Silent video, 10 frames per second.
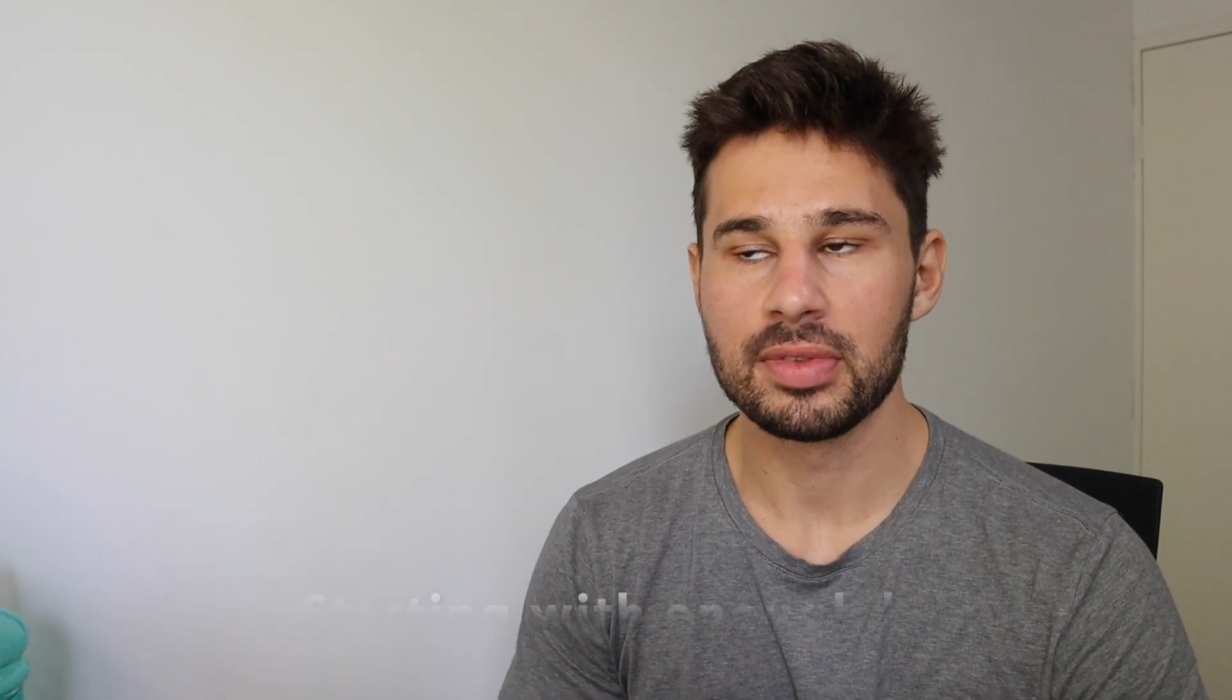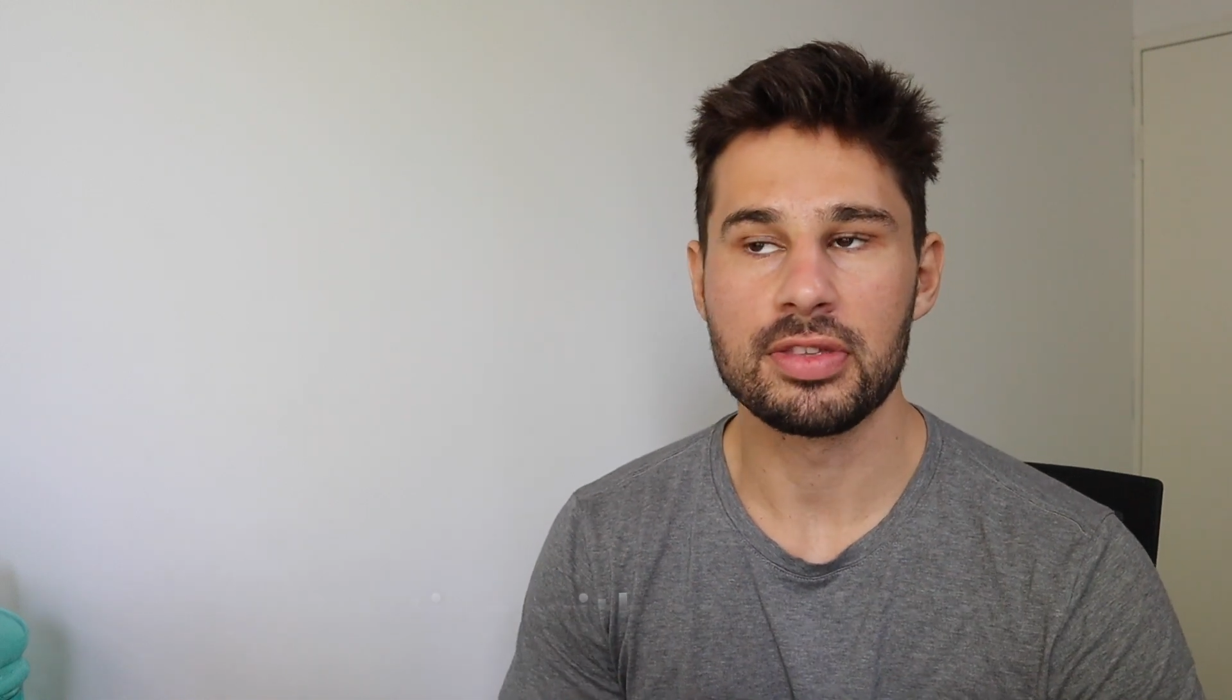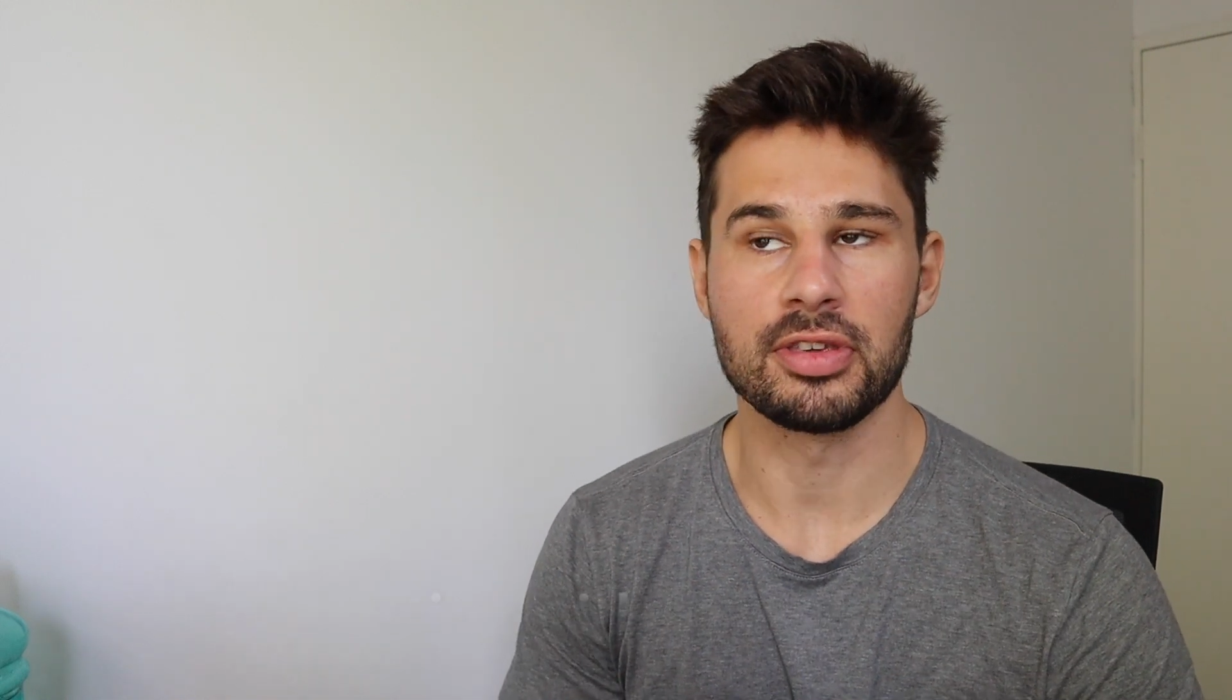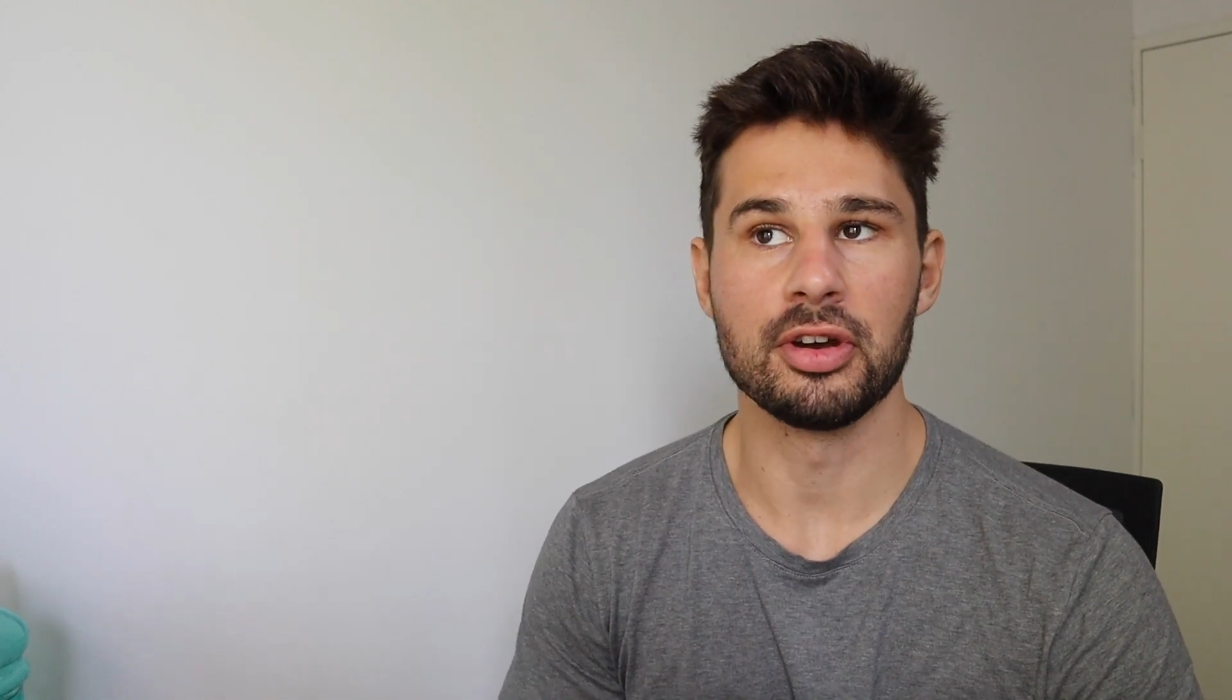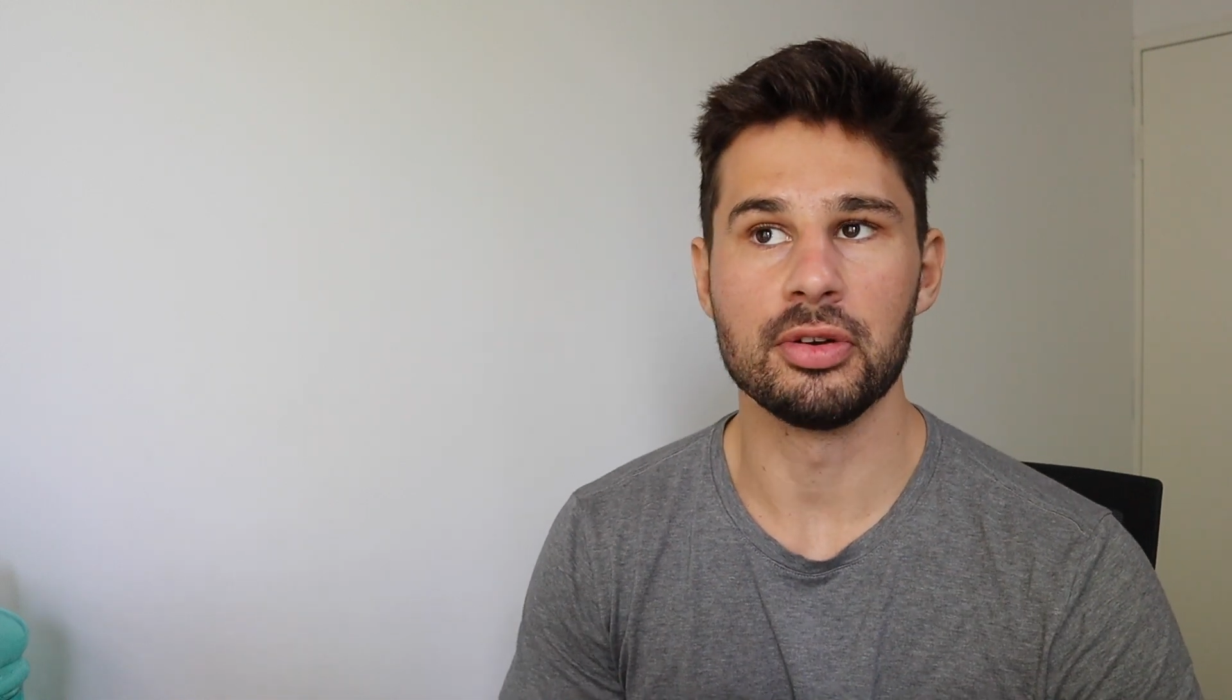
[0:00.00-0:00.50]

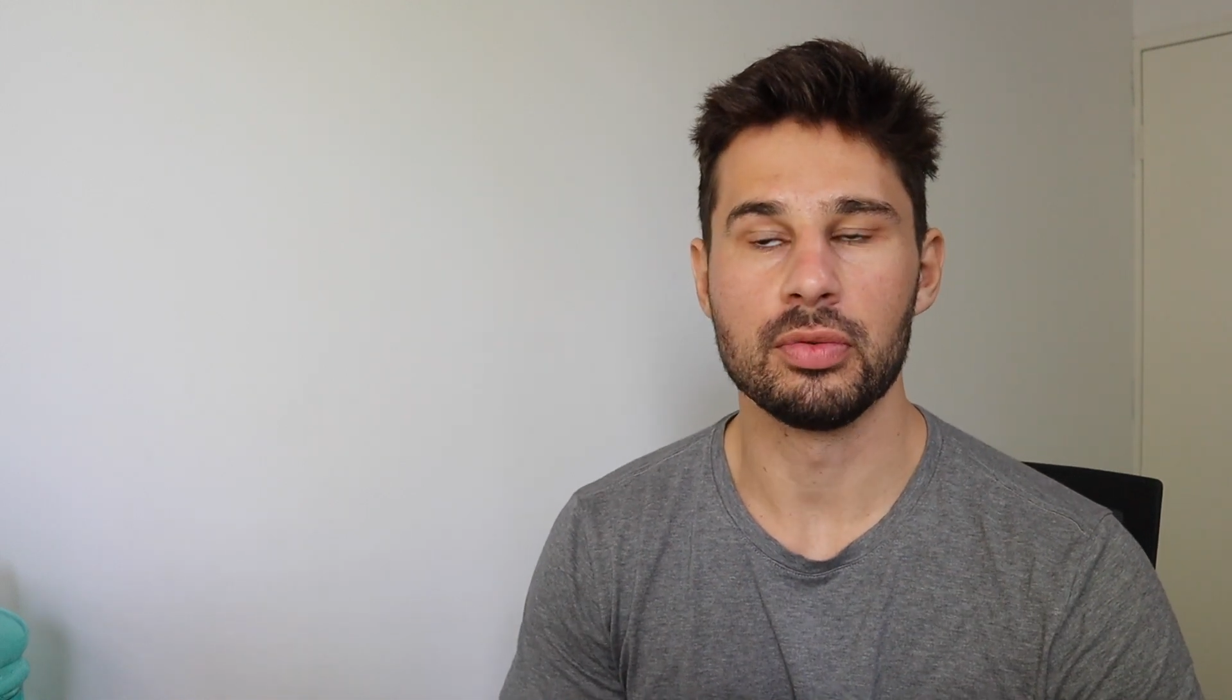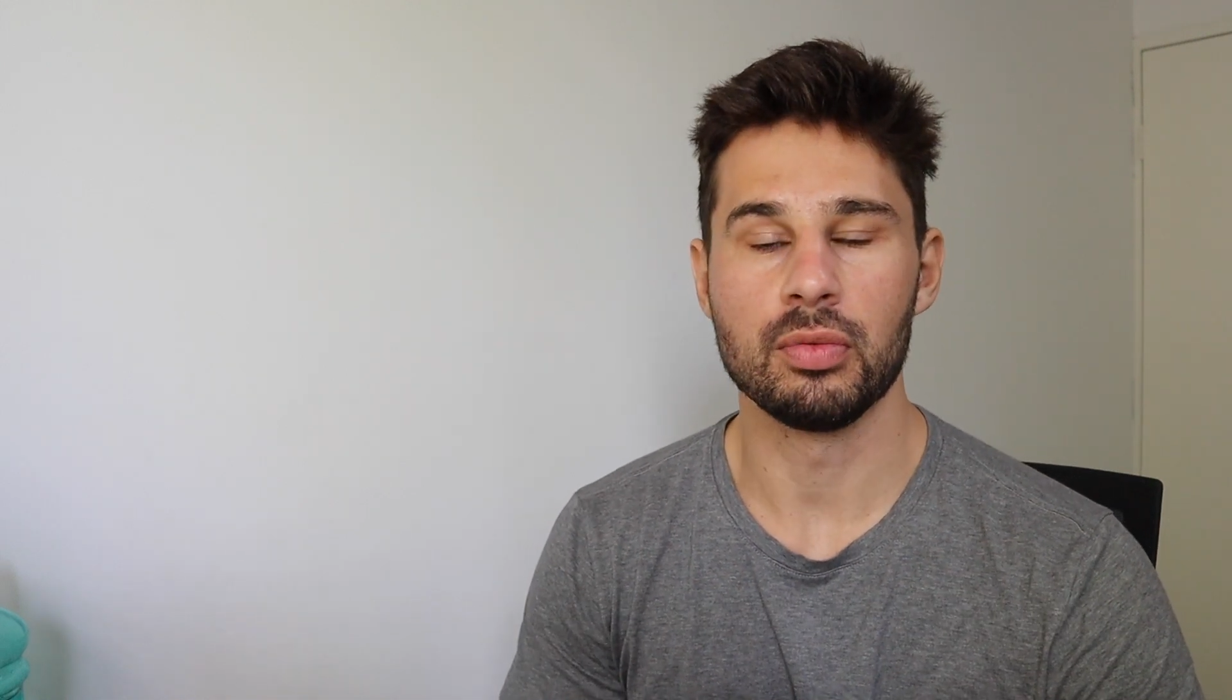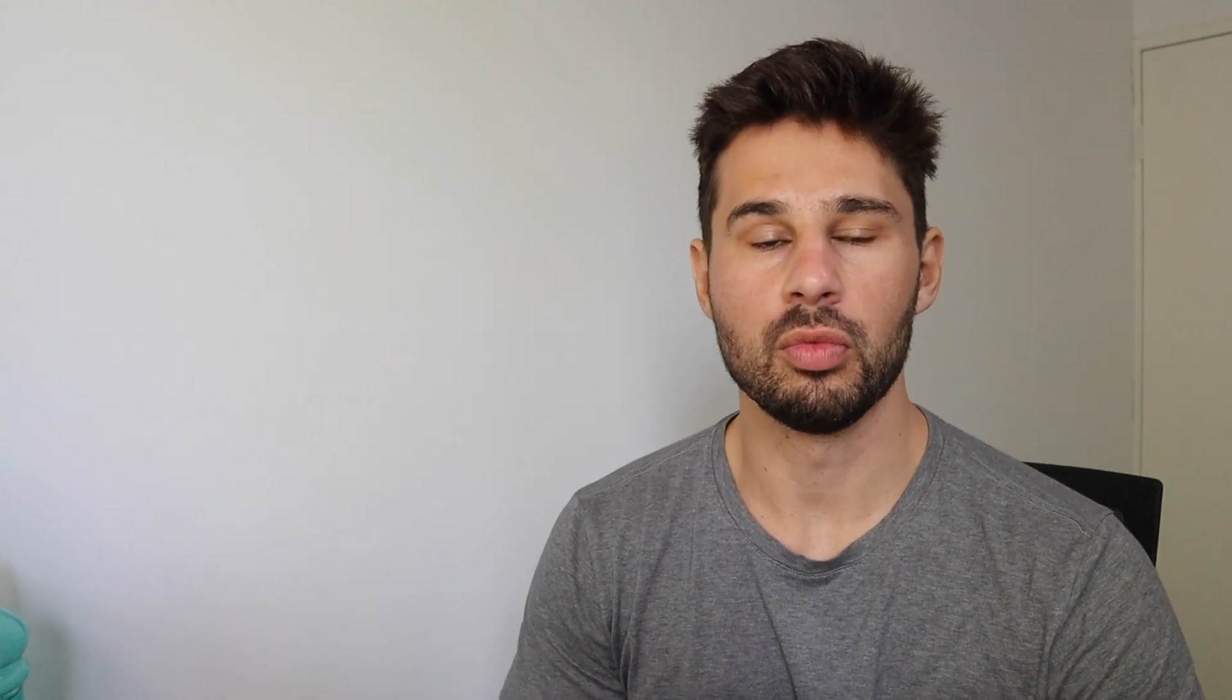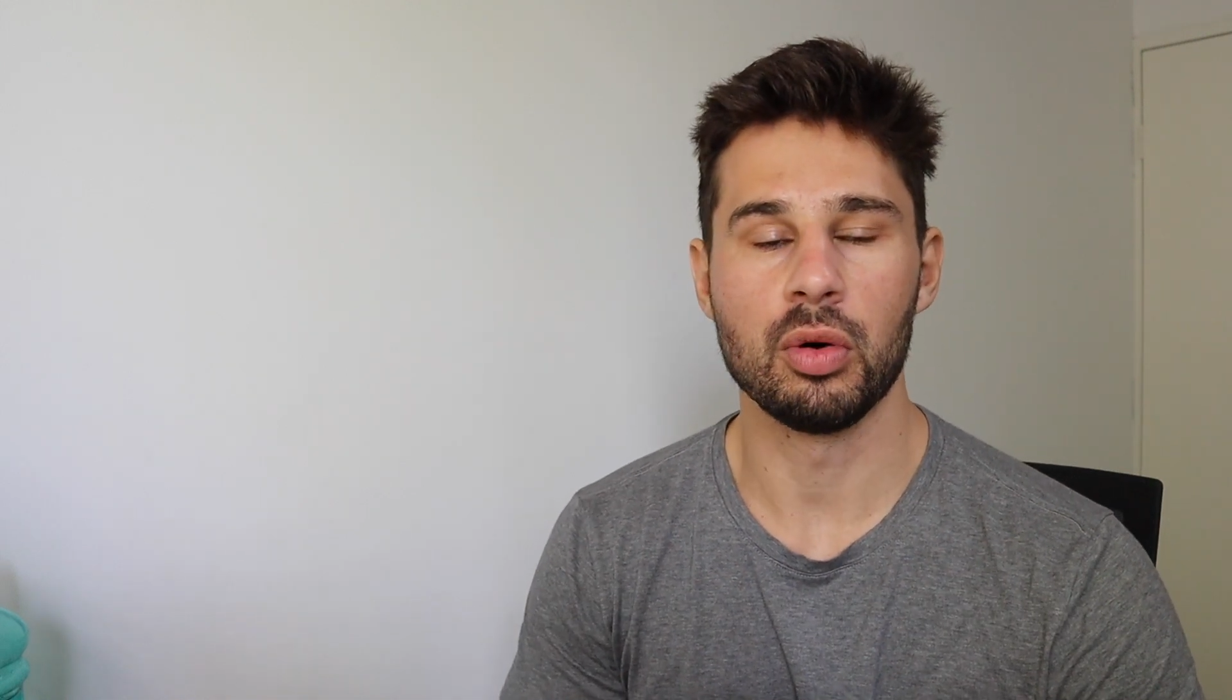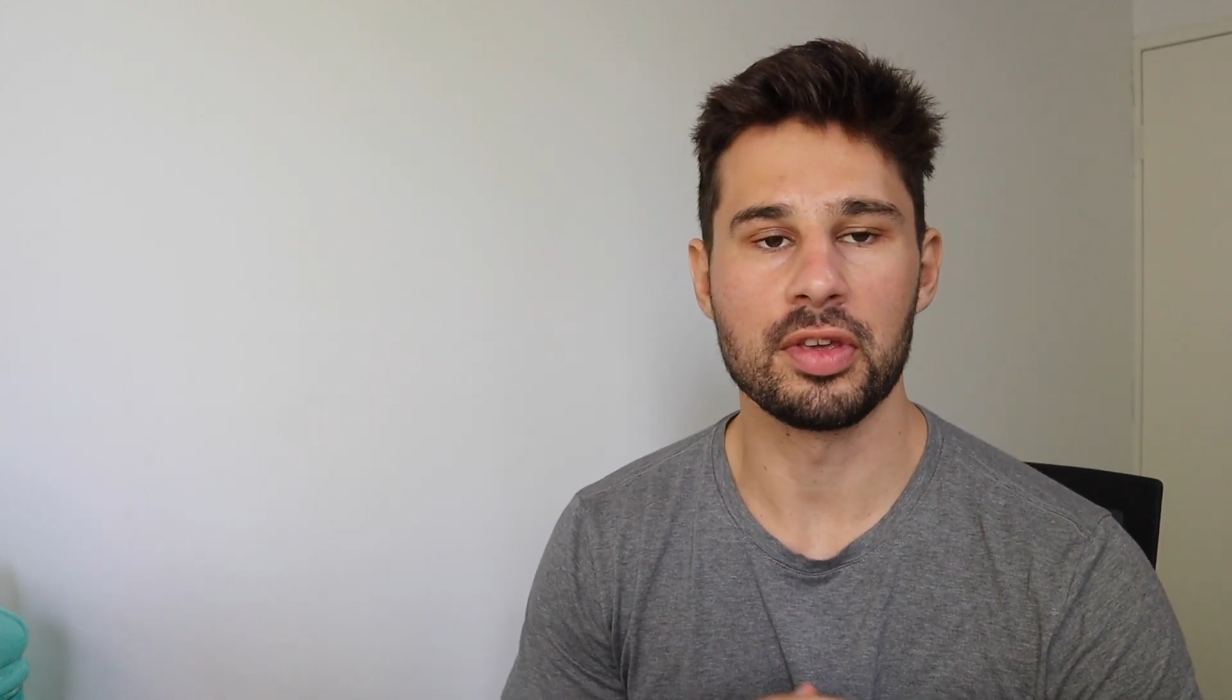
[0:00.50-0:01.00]
So what